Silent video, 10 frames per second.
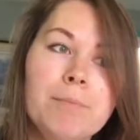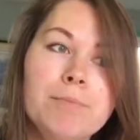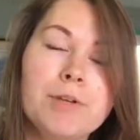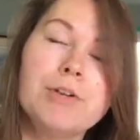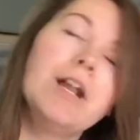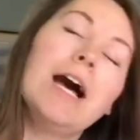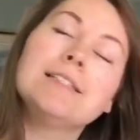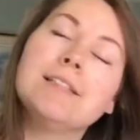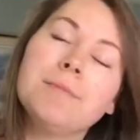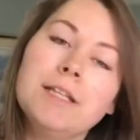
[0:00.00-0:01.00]
They're not
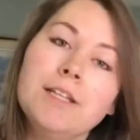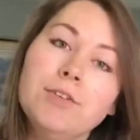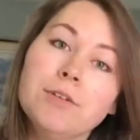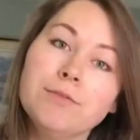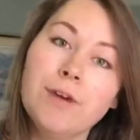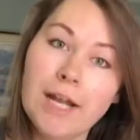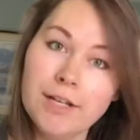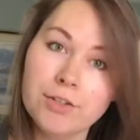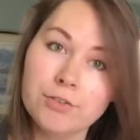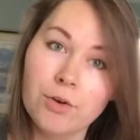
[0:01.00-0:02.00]
something that you can find
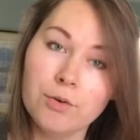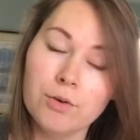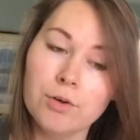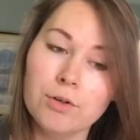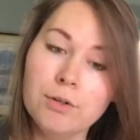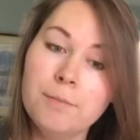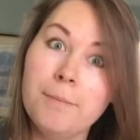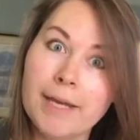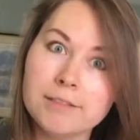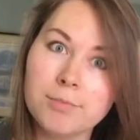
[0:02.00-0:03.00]
at your local
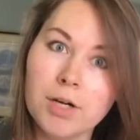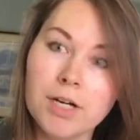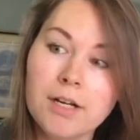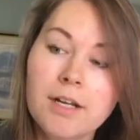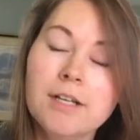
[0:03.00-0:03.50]
PetSmart.